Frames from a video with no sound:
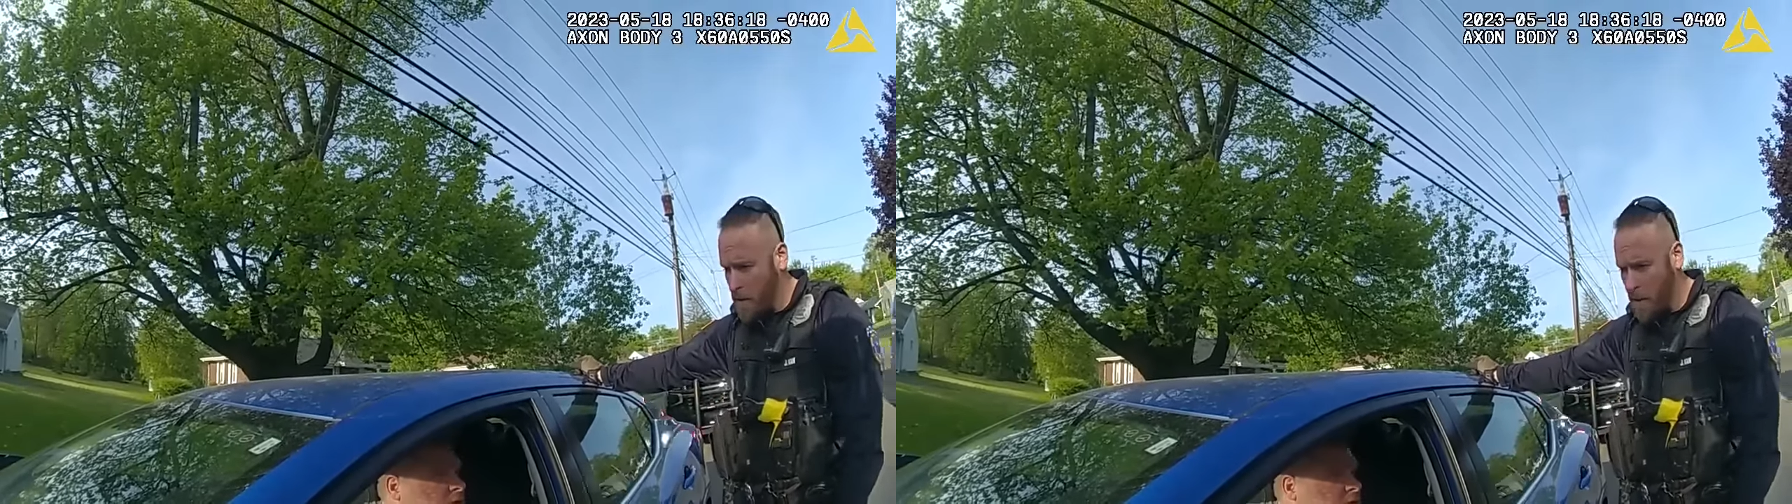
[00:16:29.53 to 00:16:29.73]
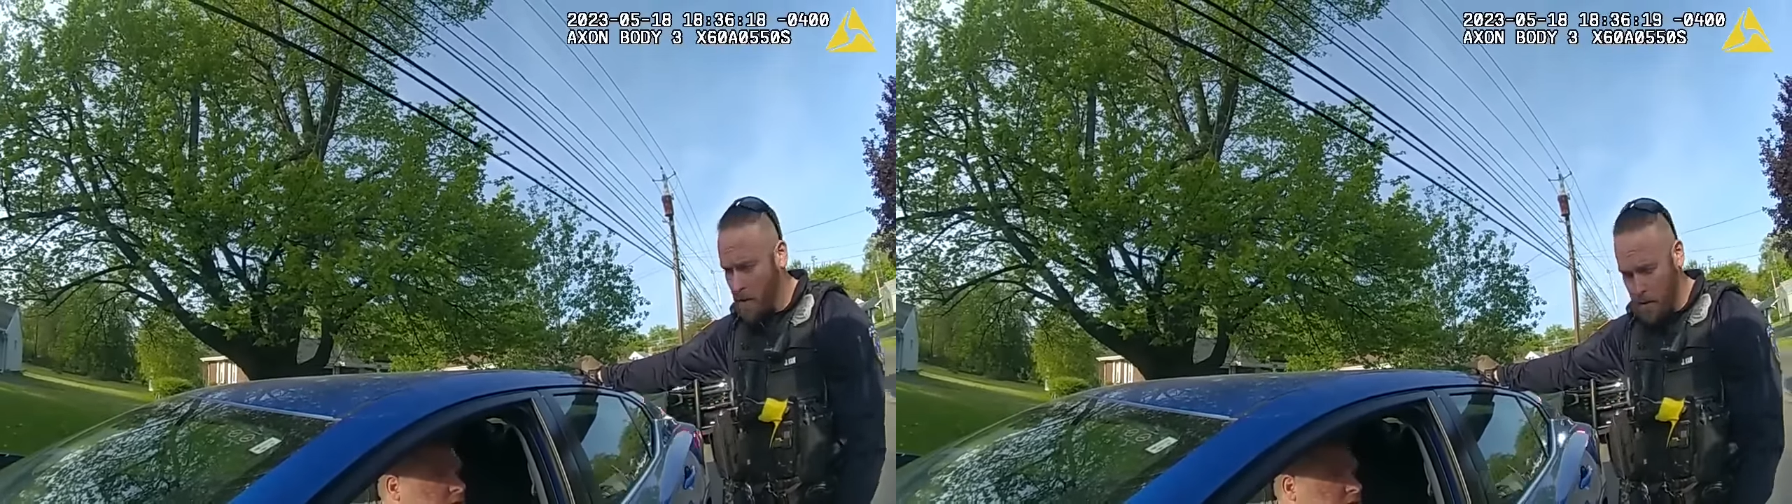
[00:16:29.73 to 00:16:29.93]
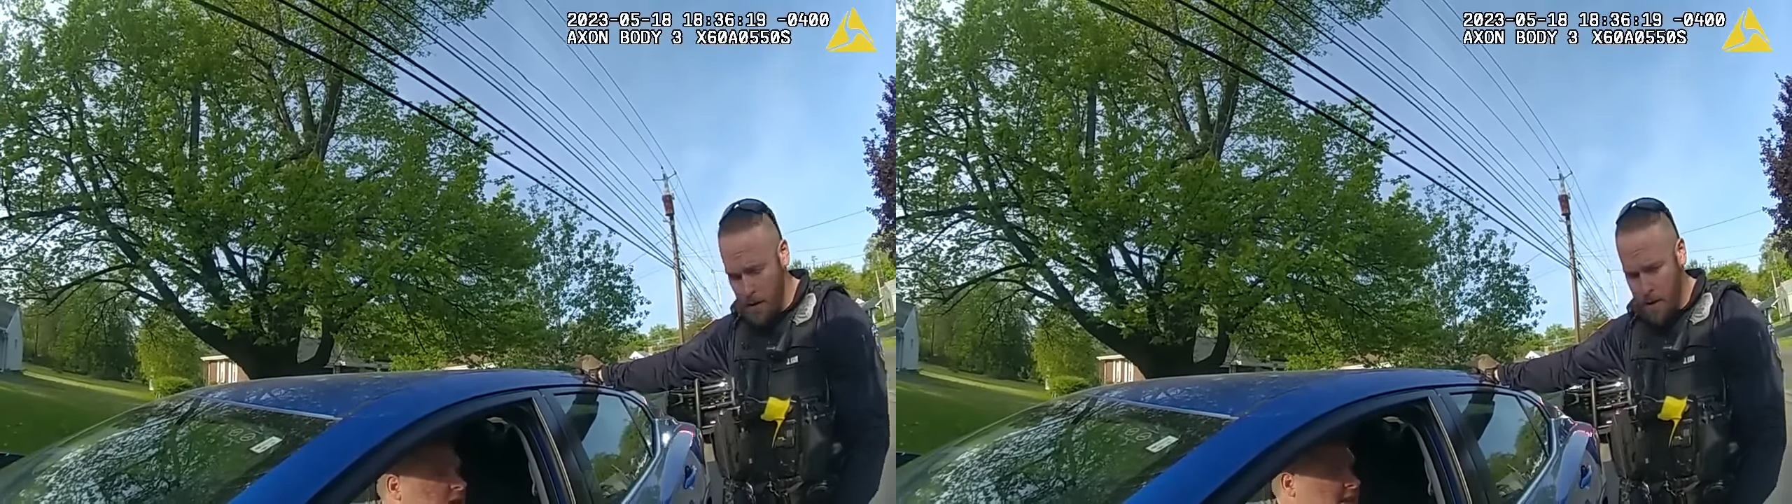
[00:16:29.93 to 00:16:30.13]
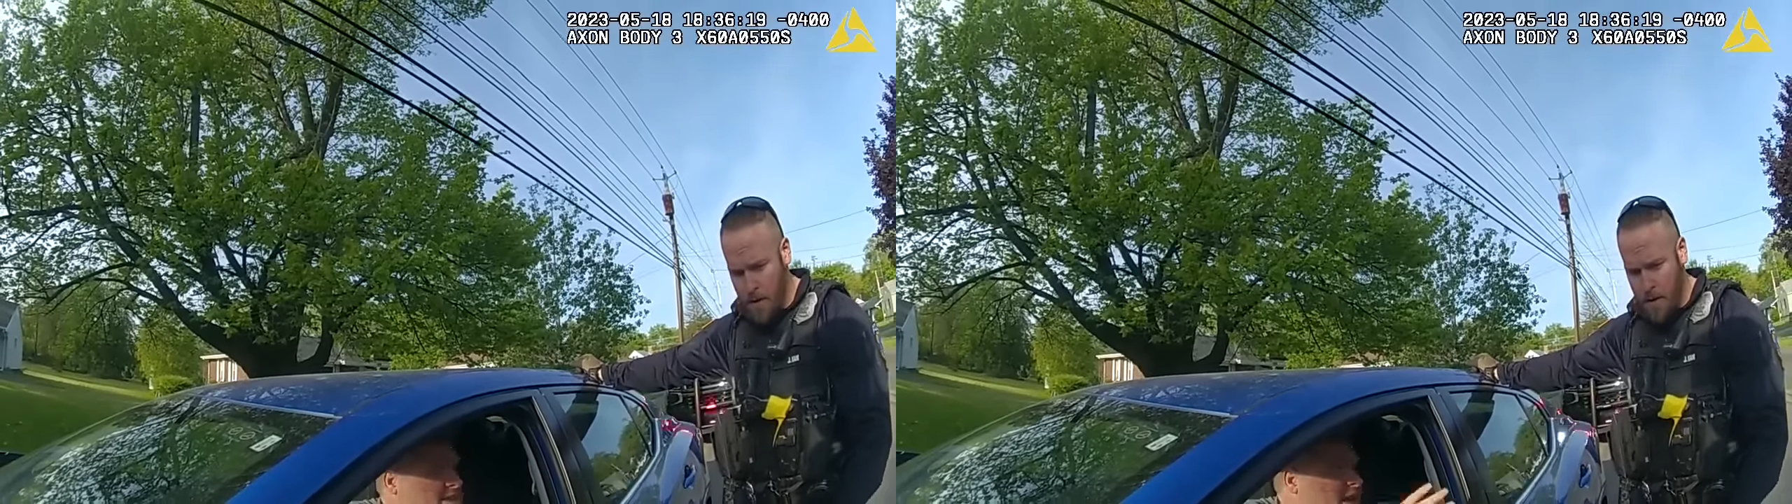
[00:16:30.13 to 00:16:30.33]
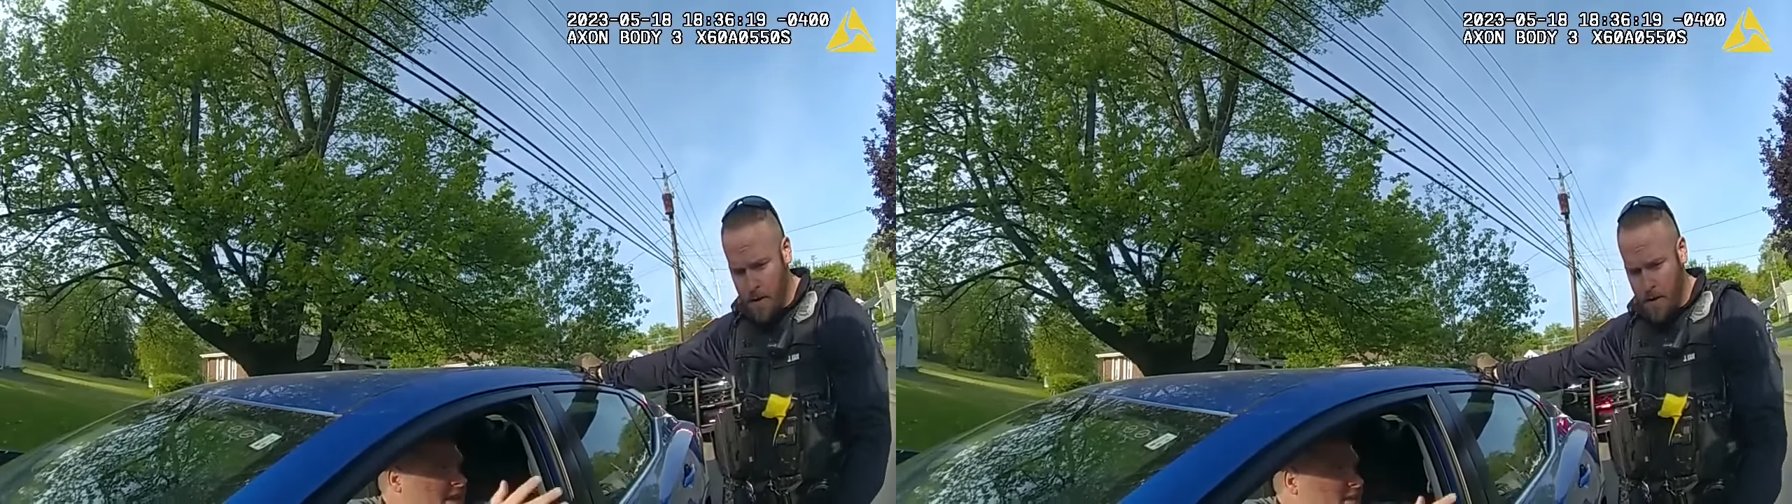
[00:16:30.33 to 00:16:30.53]
other than
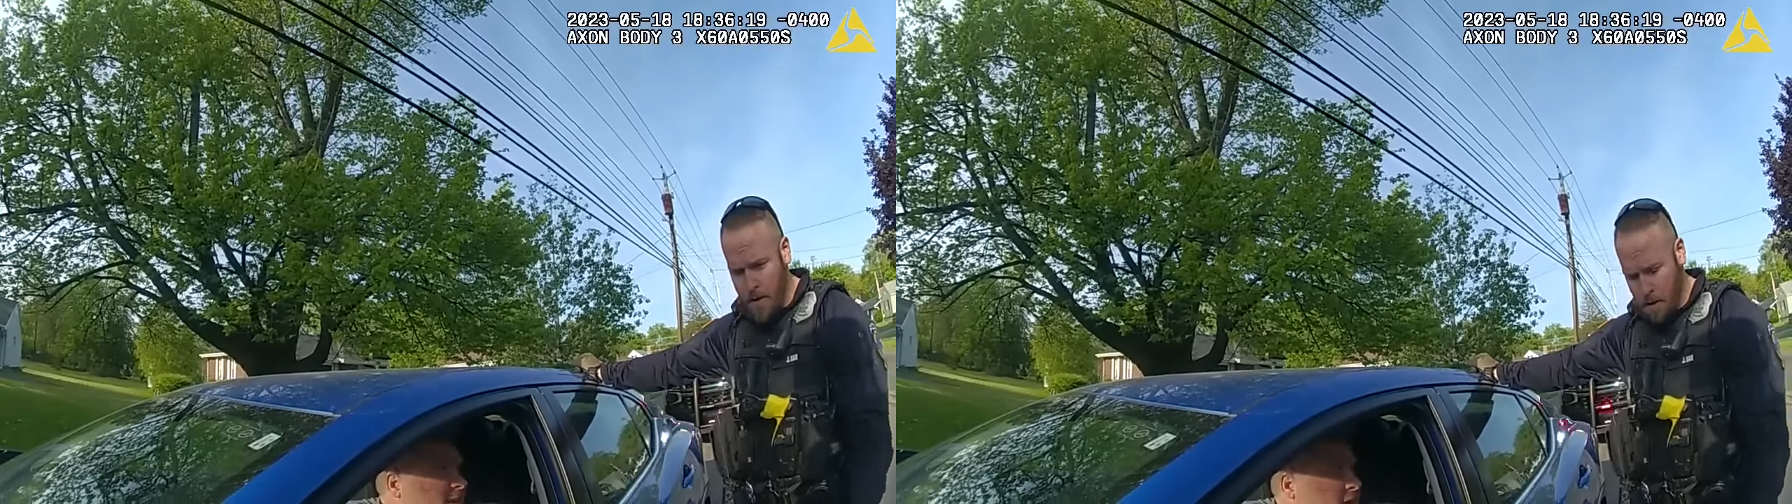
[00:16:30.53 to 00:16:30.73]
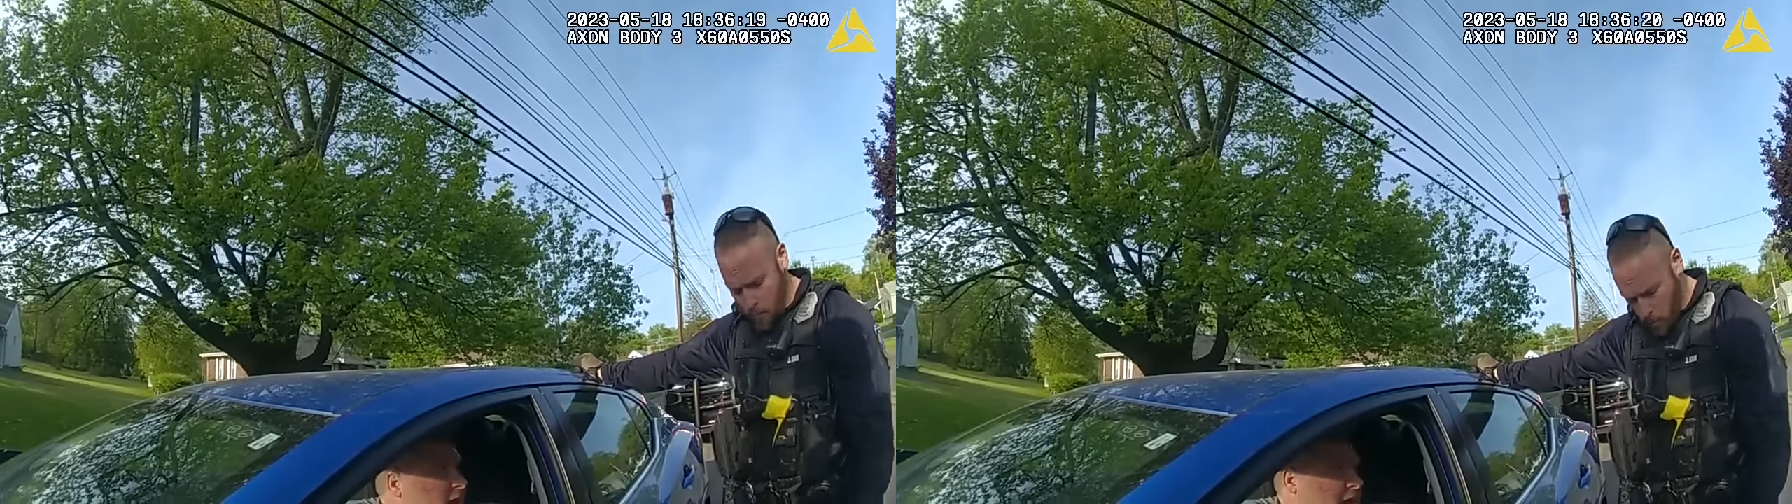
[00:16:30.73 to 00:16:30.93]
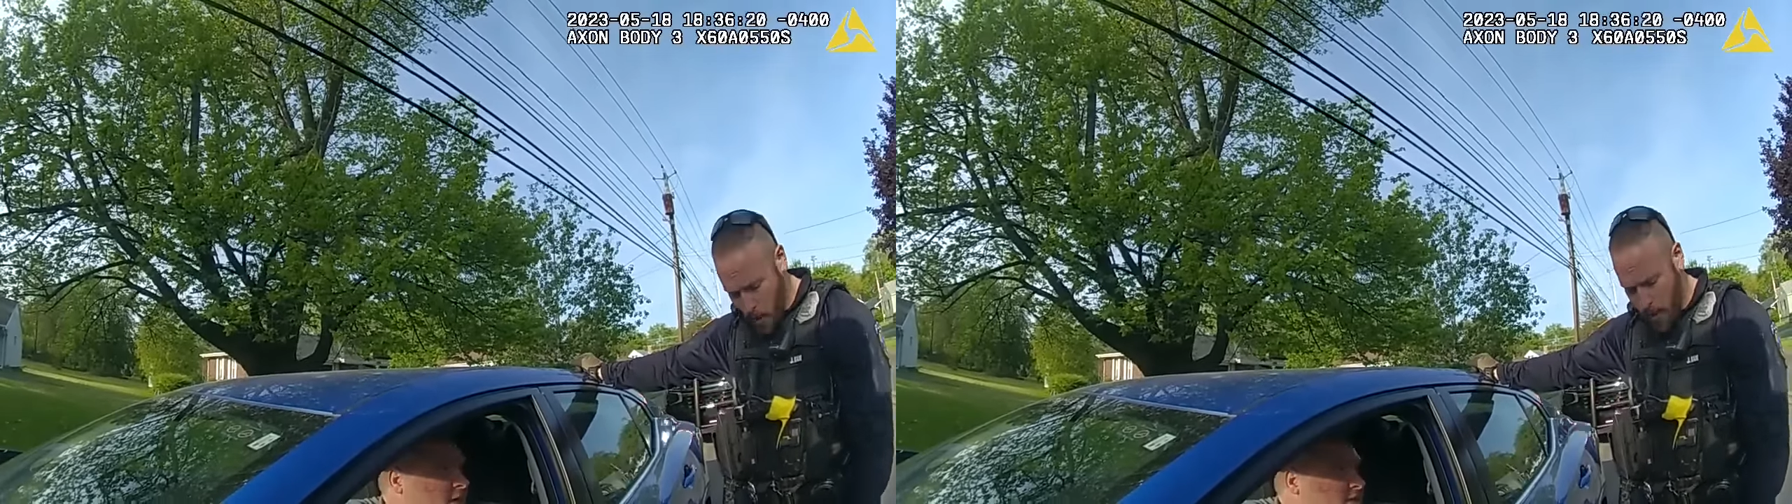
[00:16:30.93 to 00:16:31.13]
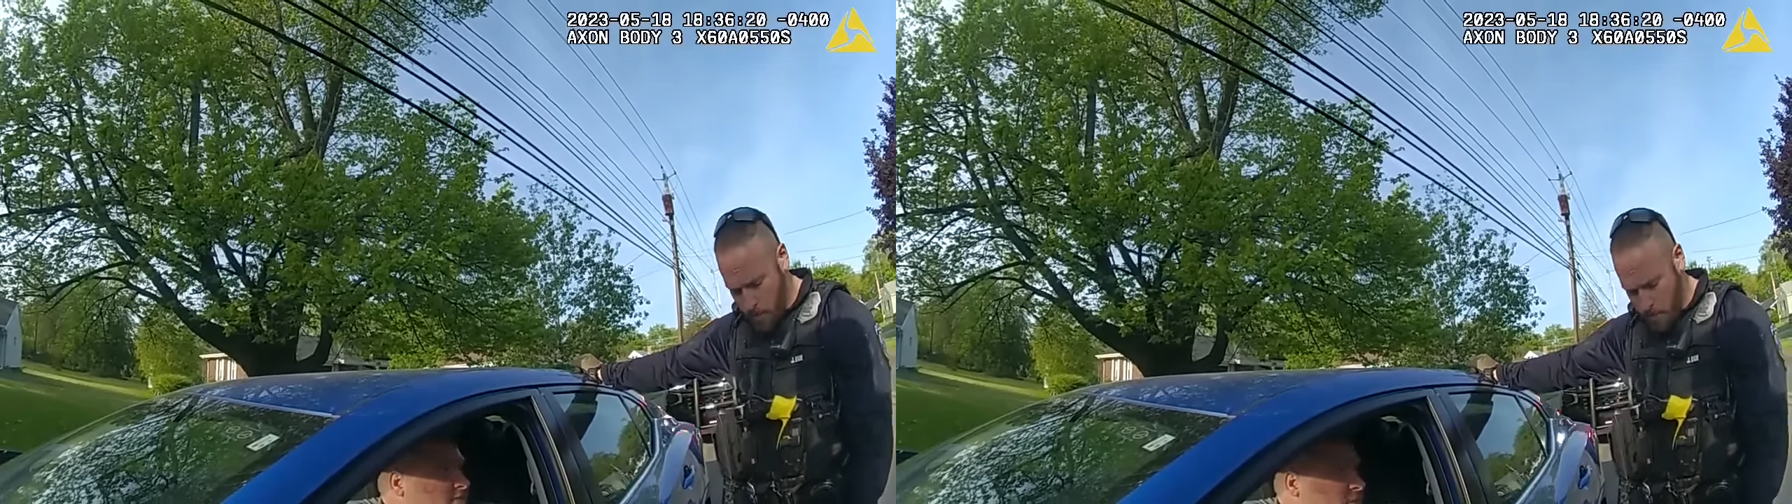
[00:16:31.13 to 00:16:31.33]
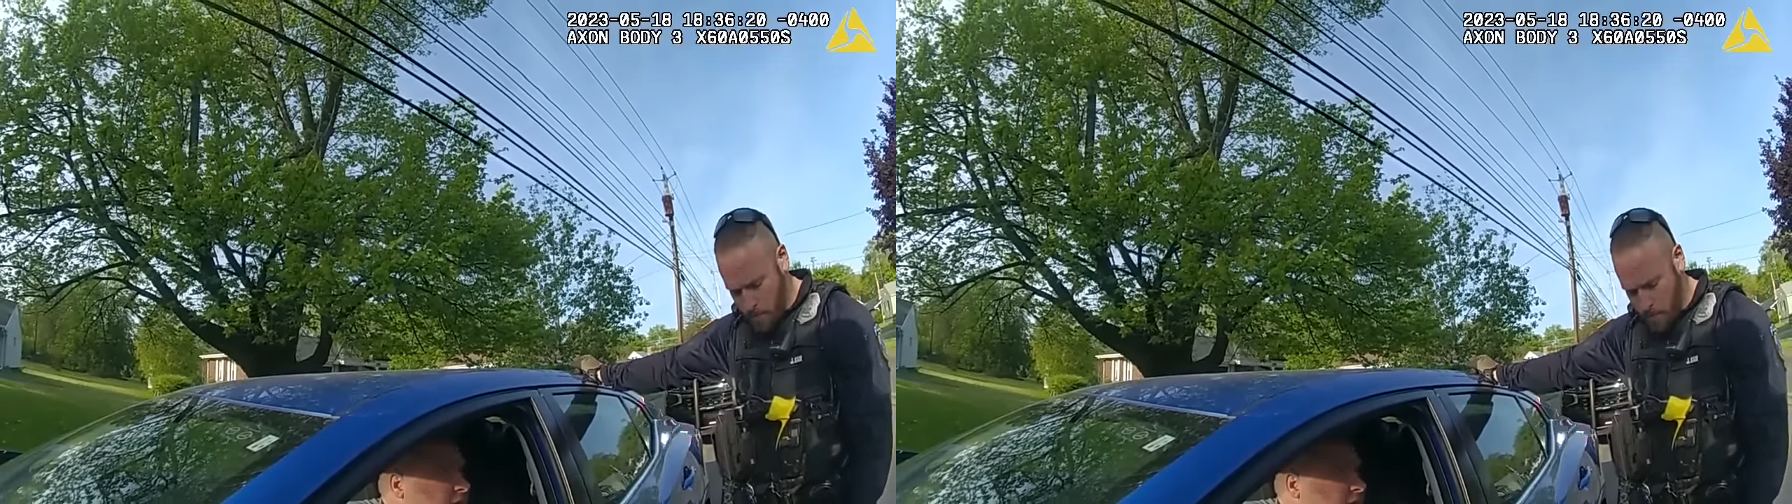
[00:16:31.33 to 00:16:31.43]
exactly. And right. I just